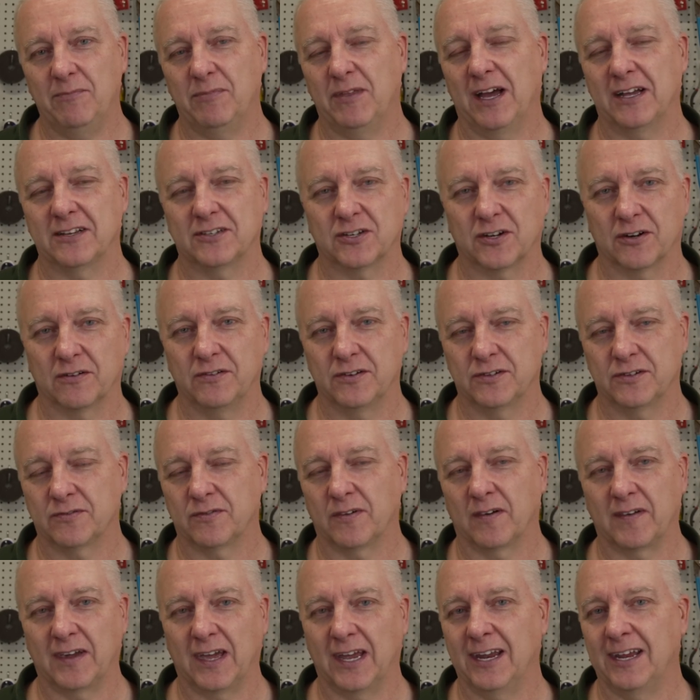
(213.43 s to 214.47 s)
that surface
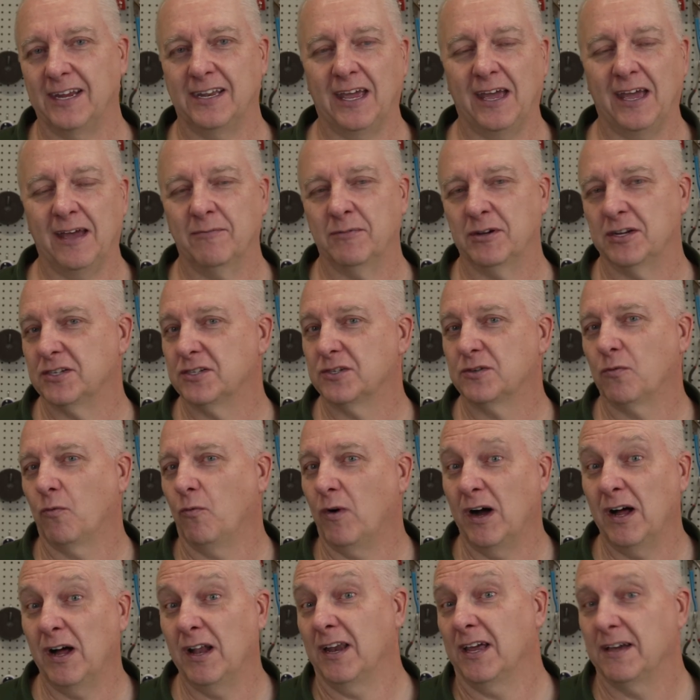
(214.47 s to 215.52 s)
from getting damaged
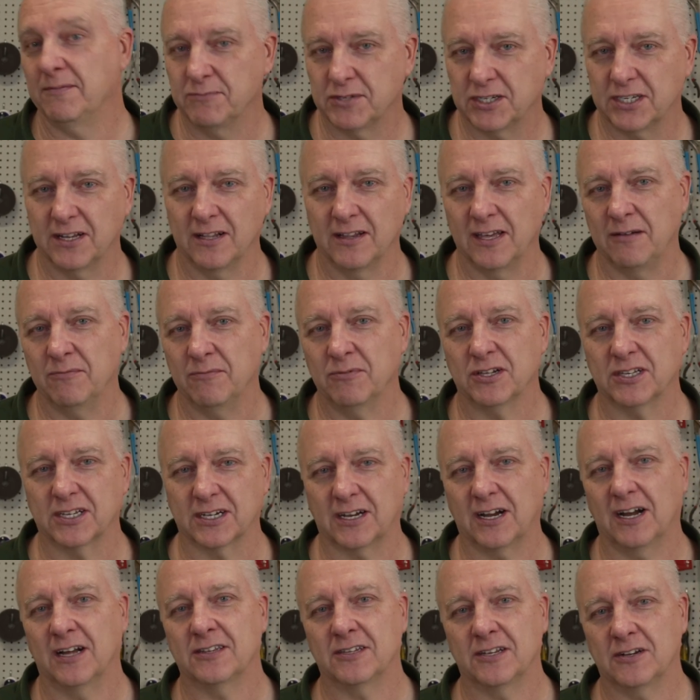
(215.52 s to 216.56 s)
while I'm still able to
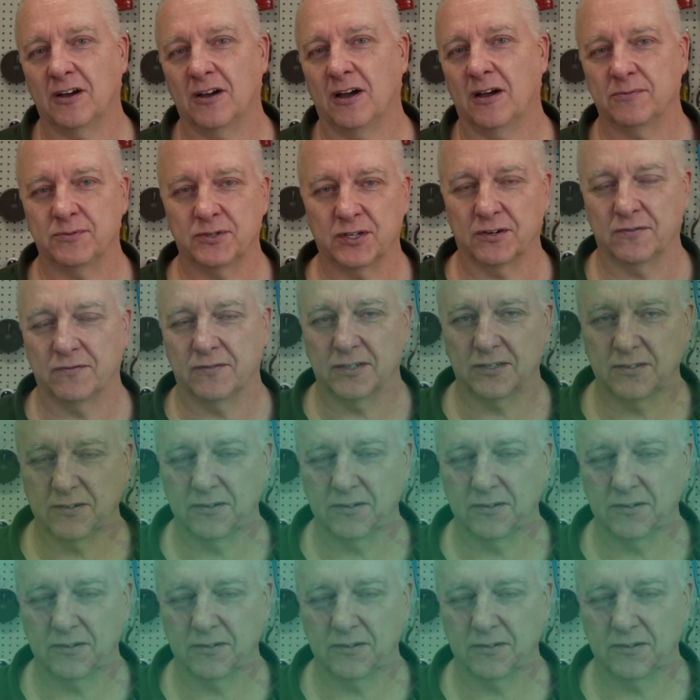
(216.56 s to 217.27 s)
cut the top surface.